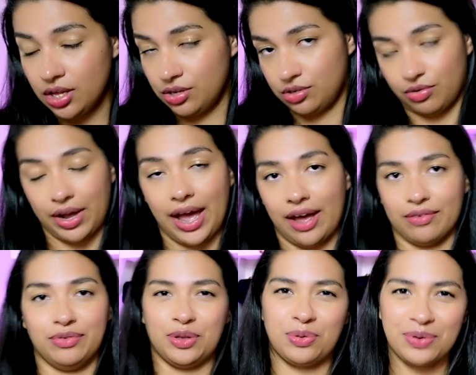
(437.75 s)
So I
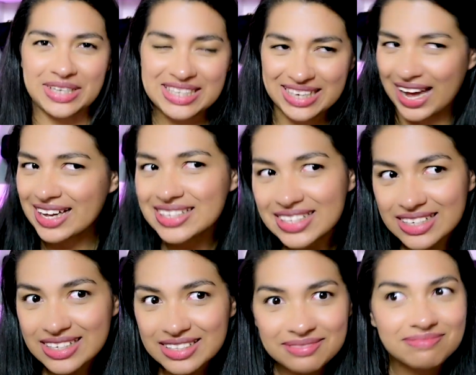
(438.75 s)
have the 3
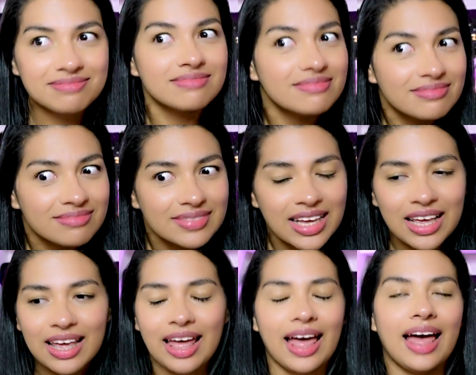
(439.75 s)
sizes.
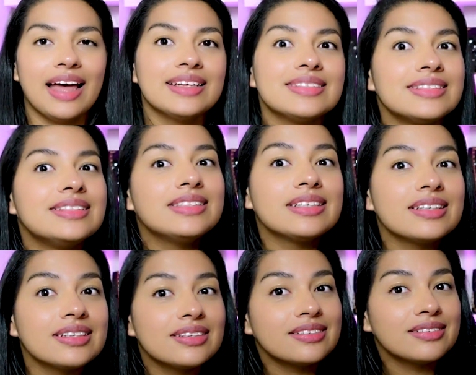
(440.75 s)
And
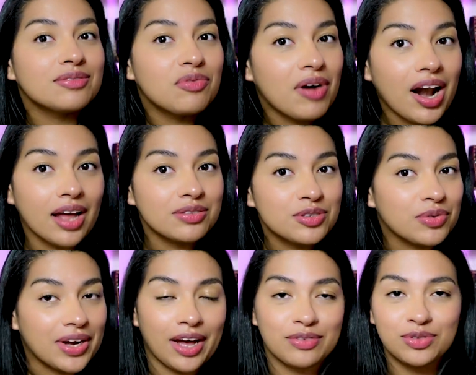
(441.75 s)
voila, so
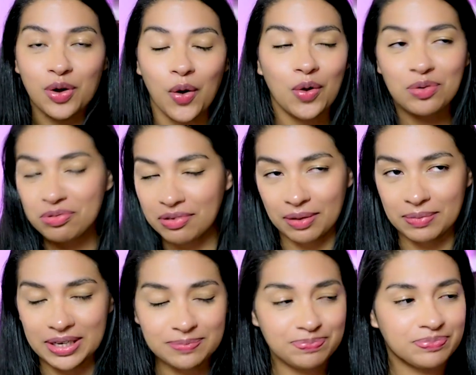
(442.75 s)
I have the whole
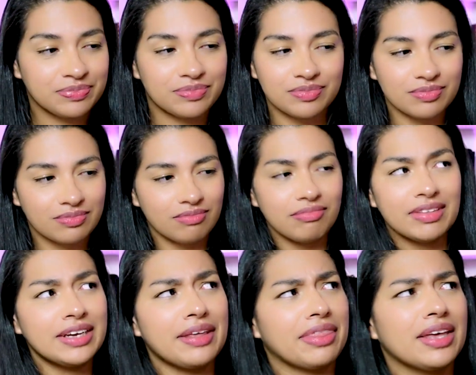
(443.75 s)
family.
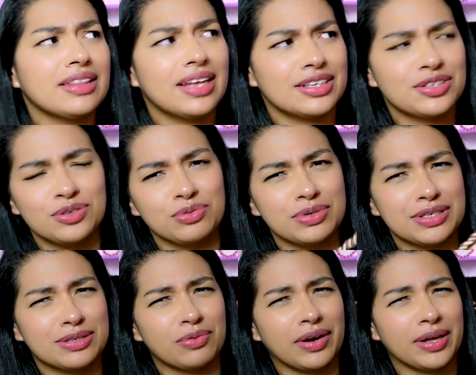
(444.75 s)
And I think that's the
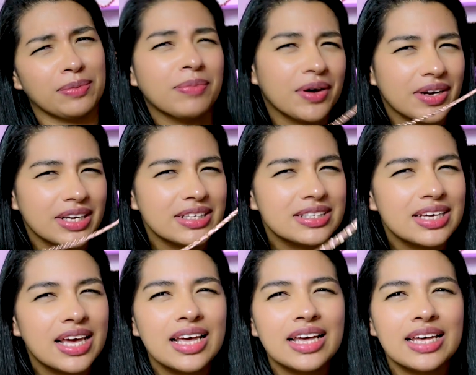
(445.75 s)
reason why I bought it.
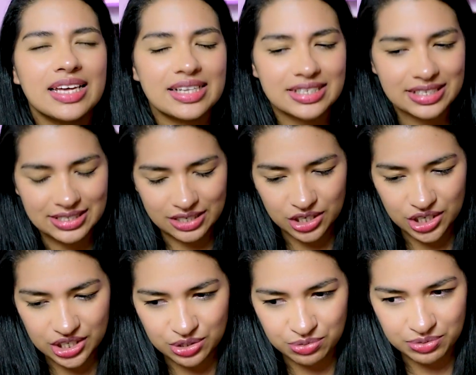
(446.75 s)
Is it a
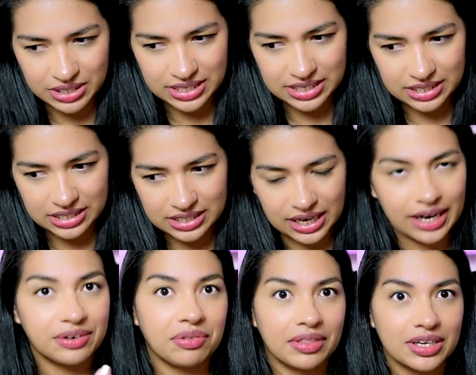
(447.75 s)
good reason? I
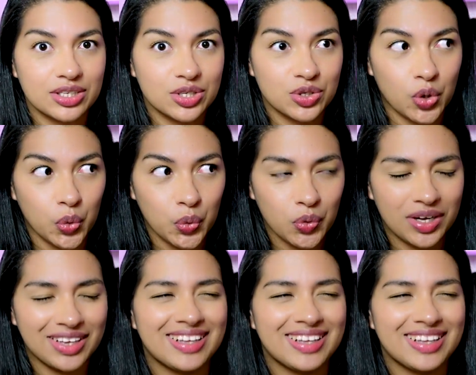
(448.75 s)
don't think so.